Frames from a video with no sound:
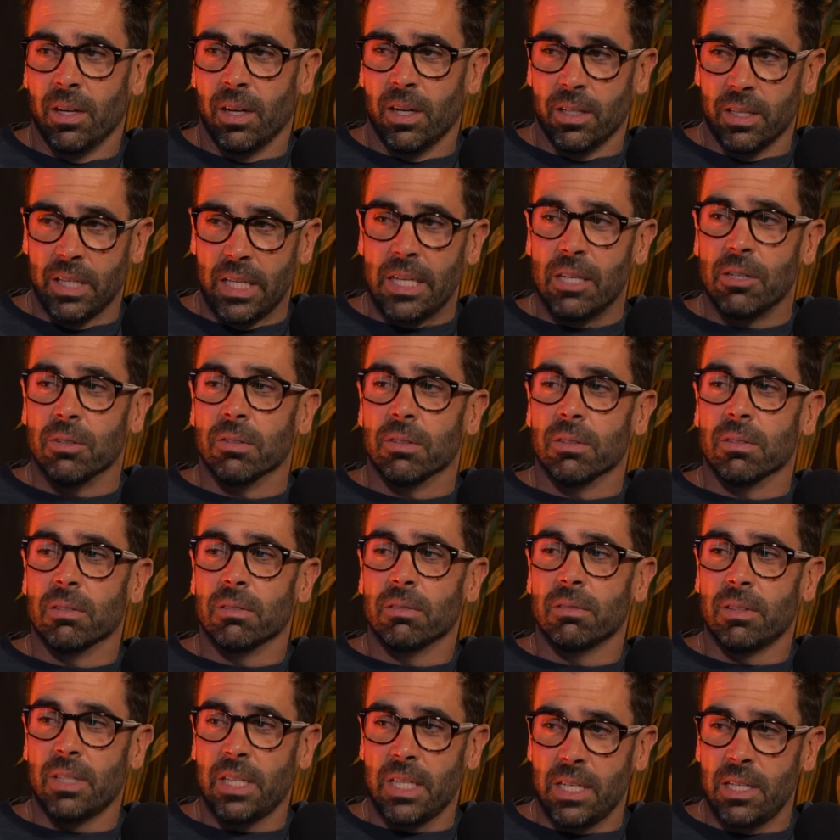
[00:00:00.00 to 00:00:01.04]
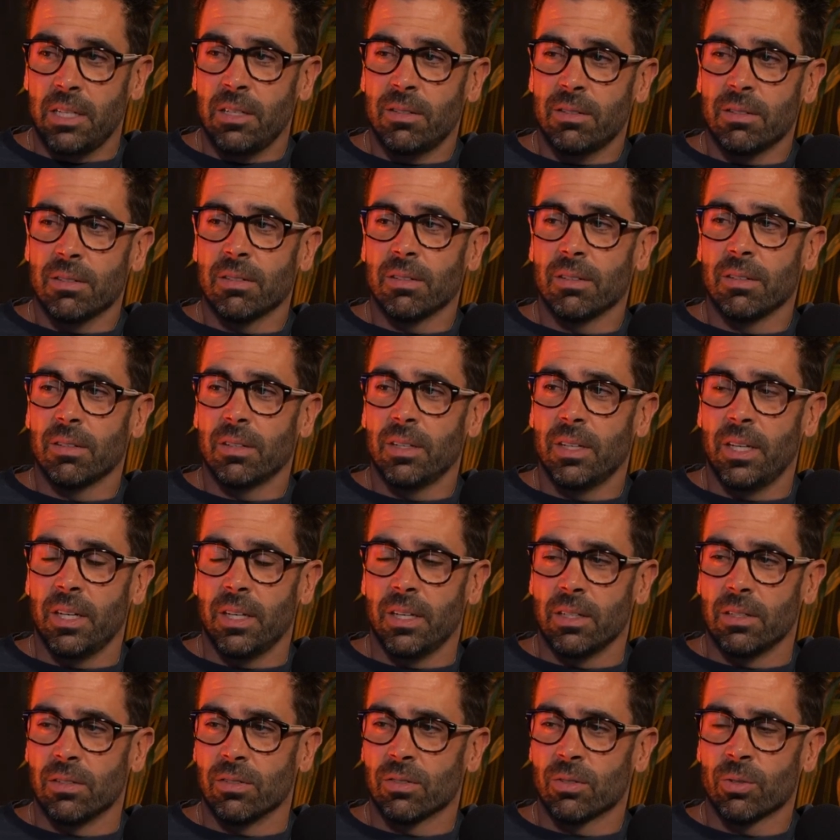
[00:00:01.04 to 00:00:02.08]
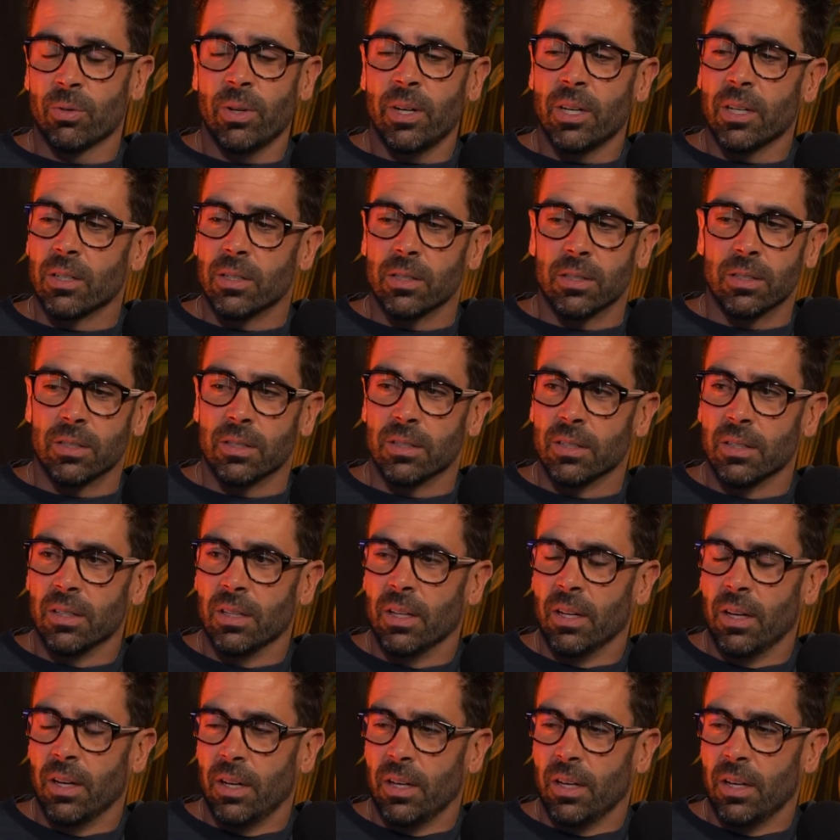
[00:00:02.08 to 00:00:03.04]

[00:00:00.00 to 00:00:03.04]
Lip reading: a legal lease is critical,